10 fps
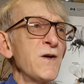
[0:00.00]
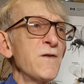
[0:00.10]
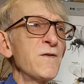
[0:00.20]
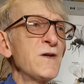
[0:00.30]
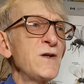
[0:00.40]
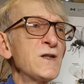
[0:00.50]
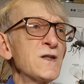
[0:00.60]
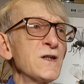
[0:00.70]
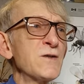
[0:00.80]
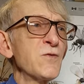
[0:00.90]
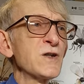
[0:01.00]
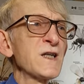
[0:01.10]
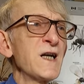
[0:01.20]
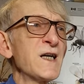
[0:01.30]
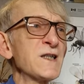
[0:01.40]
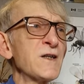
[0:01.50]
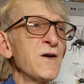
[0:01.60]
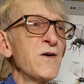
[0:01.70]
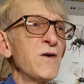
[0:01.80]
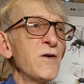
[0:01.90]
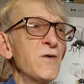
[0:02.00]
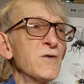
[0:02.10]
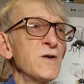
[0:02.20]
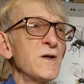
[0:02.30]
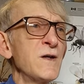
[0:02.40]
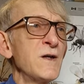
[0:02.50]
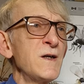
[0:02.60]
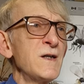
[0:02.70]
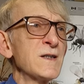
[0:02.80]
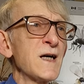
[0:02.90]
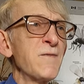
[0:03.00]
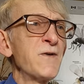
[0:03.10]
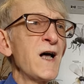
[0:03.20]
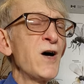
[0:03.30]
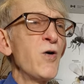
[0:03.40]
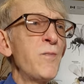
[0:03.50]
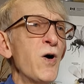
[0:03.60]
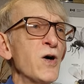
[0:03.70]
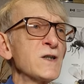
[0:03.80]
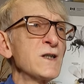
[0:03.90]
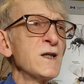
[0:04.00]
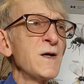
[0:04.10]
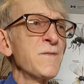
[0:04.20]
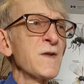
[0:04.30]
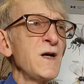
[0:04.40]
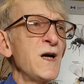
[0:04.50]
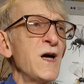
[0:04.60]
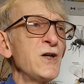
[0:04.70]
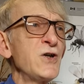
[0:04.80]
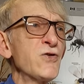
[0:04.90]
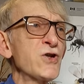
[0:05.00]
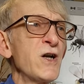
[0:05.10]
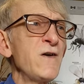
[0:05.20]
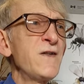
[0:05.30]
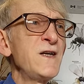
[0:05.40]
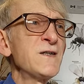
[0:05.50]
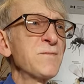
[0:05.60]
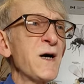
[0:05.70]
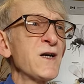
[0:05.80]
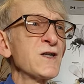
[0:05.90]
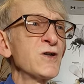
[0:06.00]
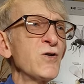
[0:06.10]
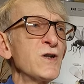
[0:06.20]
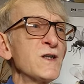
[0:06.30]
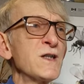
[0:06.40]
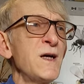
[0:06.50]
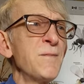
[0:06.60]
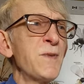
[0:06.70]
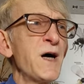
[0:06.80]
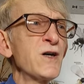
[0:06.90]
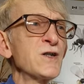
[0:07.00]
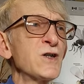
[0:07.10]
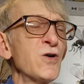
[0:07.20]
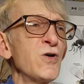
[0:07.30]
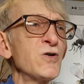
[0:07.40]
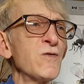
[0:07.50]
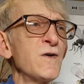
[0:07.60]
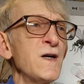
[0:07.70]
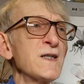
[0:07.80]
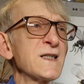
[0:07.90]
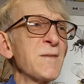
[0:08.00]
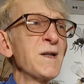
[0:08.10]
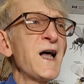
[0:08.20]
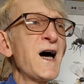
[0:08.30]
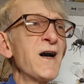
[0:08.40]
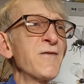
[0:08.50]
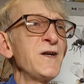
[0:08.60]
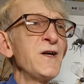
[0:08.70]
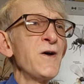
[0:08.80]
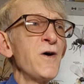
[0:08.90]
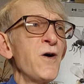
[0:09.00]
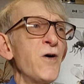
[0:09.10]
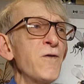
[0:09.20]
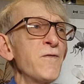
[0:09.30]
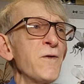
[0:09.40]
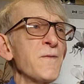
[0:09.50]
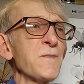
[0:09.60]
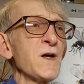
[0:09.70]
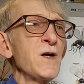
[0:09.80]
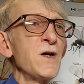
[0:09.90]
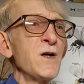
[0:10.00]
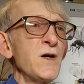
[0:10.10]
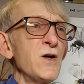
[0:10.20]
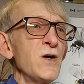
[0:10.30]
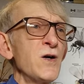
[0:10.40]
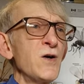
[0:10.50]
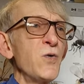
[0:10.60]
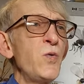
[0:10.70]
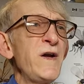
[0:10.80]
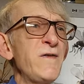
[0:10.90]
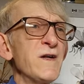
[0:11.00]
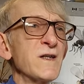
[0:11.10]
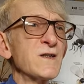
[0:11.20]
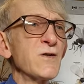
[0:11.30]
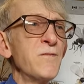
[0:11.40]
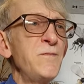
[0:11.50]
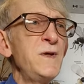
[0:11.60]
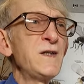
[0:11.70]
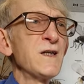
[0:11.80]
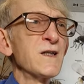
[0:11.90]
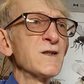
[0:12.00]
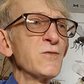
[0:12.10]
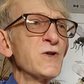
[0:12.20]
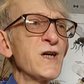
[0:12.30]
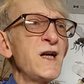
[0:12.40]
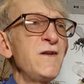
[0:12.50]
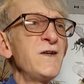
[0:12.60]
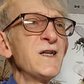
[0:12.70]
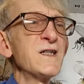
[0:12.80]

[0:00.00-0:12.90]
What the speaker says: This is was collected on some flower pots. And usually this parasitoid is parasitoid of some larvae of weevils or beetles, which are living